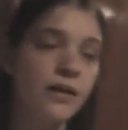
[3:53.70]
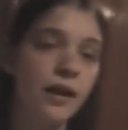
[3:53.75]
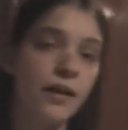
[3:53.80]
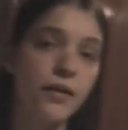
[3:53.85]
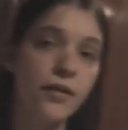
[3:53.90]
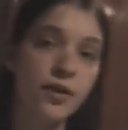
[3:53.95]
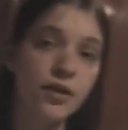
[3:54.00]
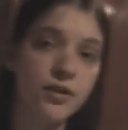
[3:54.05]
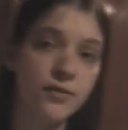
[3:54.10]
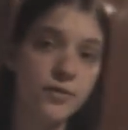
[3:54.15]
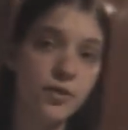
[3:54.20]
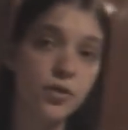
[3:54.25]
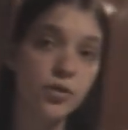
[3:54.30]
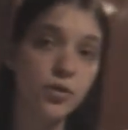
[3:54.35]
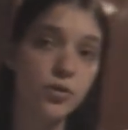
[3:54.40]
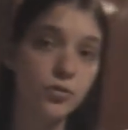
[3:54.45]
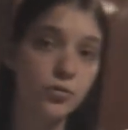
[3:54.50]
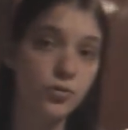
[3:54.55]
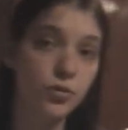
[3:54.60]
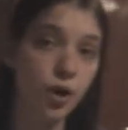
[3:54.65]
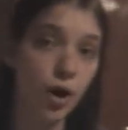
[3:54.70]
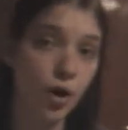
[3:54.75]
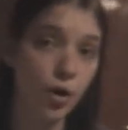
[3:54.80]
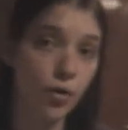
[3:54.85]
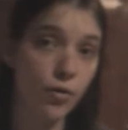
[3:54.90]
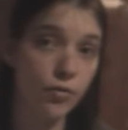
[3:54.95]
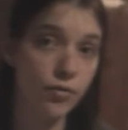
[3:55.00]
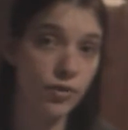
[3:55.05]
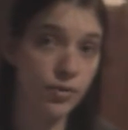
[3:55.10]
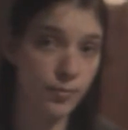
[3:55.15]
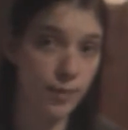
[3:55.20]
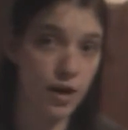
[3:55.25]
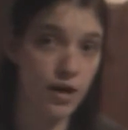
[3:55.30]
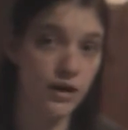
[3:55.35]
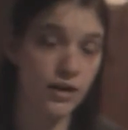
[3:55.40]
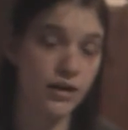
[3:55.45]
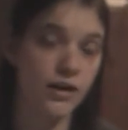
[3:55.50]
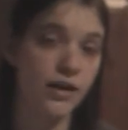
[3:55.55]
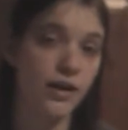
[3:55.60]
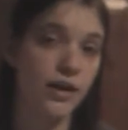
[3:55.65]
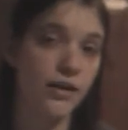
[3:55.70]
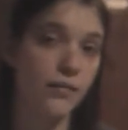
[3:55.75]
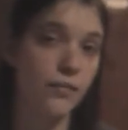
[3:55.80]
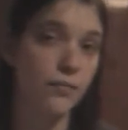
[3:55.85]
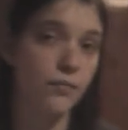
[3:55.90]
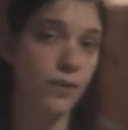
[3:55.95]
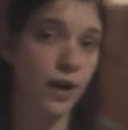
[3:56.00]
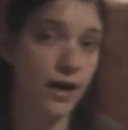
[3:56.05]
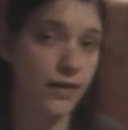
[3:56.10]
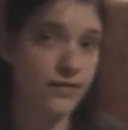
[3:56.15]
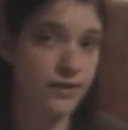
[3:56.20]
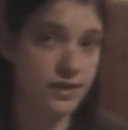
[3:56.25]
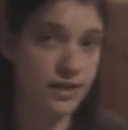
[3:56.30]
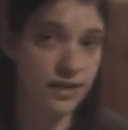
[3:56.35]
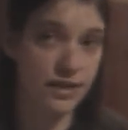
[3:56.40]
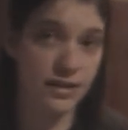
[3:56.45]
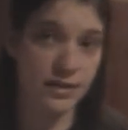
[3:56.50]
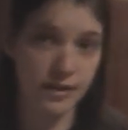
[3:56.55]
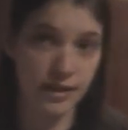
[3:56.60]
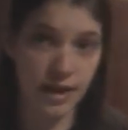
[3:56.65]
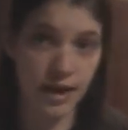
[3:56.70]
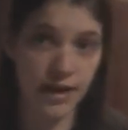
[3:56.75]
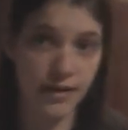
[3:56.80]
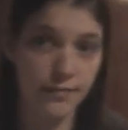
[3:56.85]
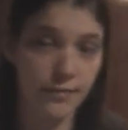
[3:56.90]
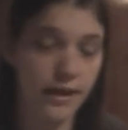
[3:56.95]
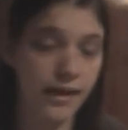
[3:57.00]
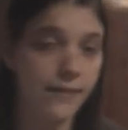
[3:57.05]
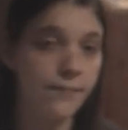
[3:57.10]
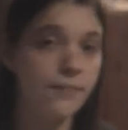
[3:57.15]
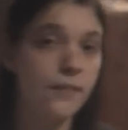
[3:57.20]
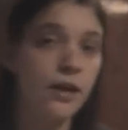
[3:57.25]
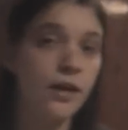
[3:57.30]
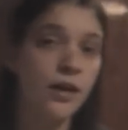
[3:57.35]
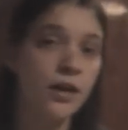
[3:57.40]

And those of you who know the manga and have seen the anime